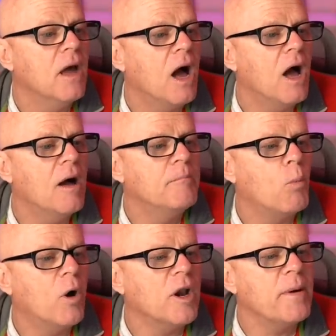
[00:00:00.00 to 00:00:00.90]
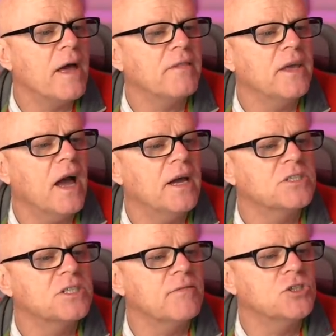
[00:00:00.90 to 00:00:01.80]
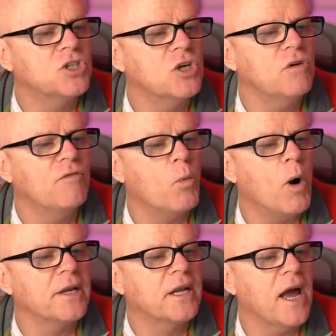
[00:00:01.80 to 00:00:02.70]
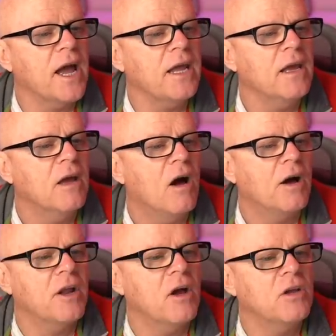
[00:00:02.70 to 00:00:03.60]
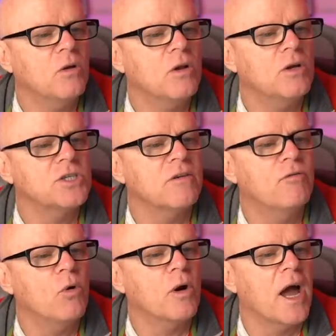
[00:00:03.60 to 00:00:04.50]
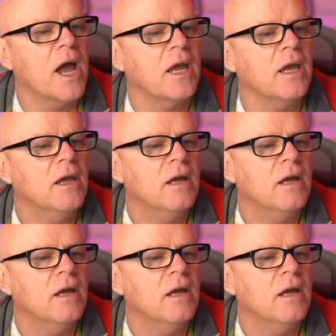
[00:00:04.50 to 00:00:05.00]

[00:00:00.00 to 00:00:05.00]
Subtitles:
What about the A7II for 1K? I know you're losing 4K,